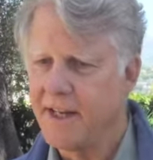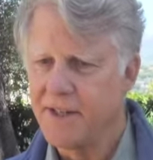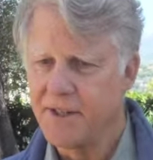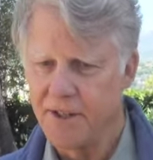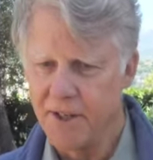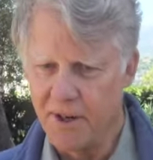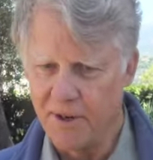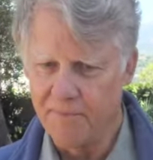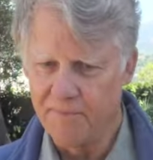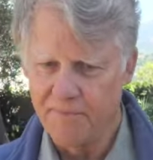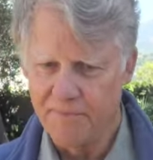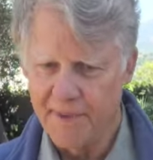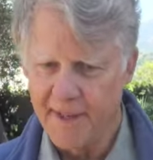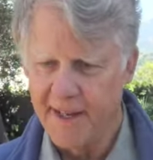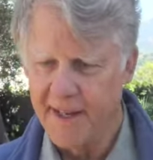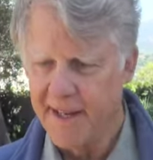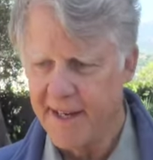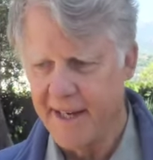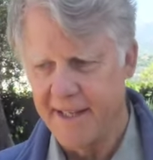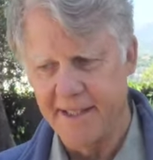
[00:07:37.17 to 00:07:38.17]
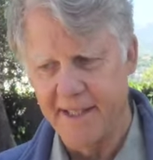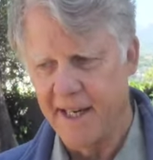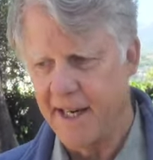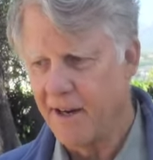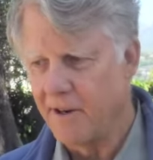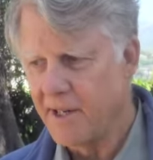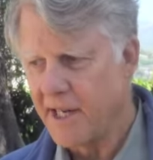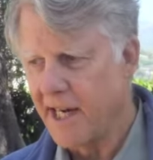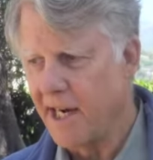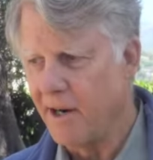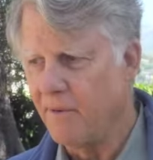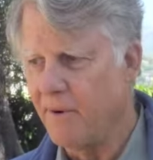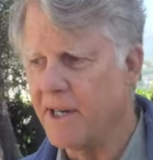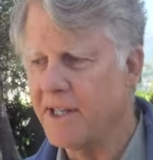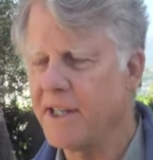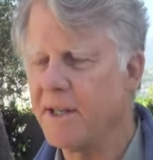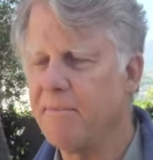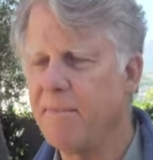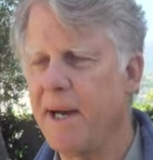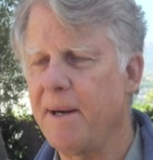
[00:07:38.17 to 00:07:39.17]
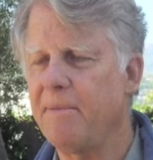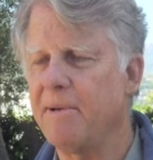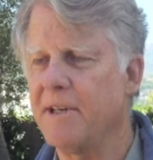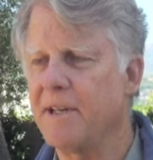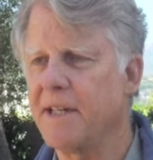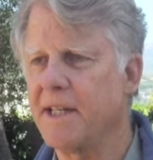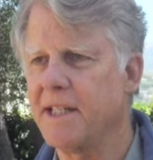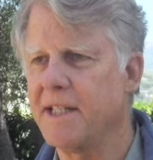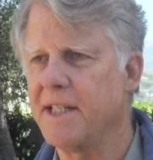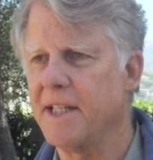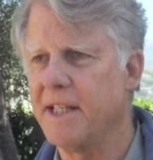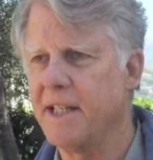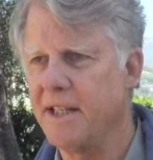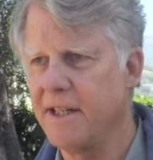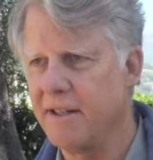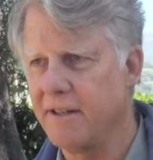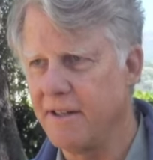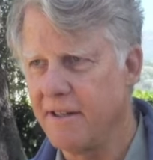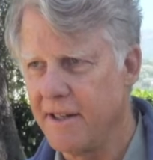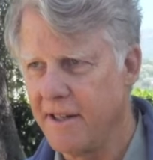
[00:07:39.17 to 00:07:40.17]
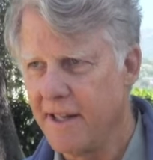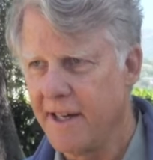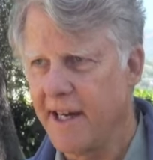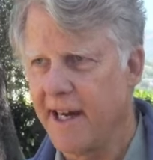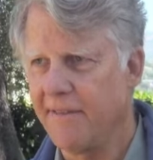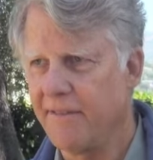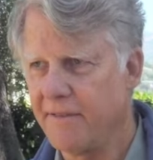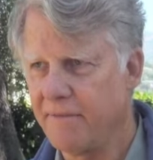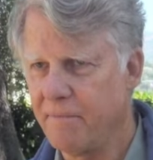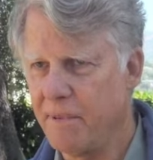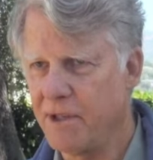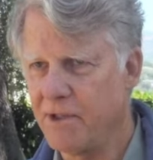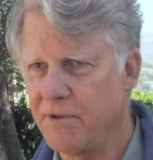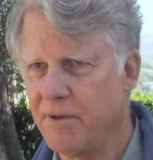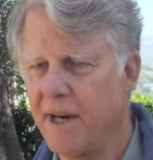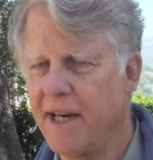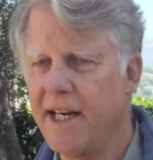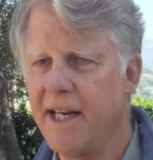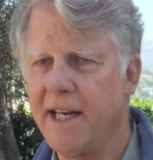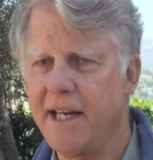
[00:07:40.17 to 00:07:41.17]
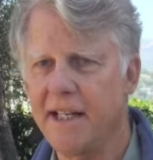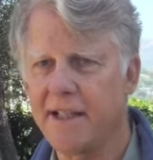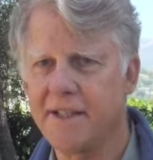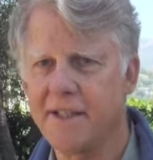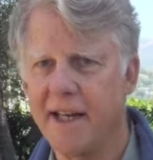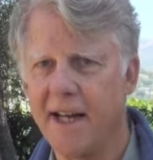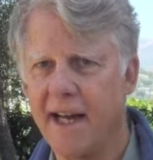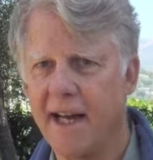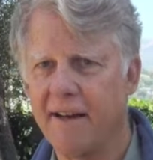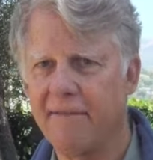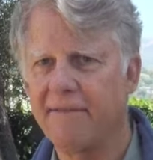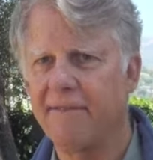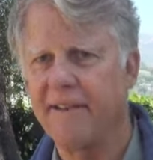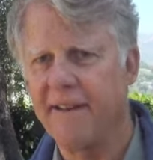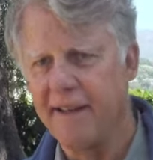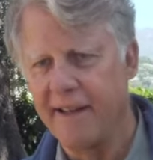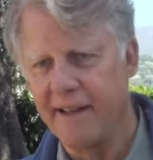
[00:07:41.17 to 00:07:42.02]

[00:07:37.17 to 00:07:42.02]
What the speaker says: So I said, okay, I want the paper to continue. I've been training a staff.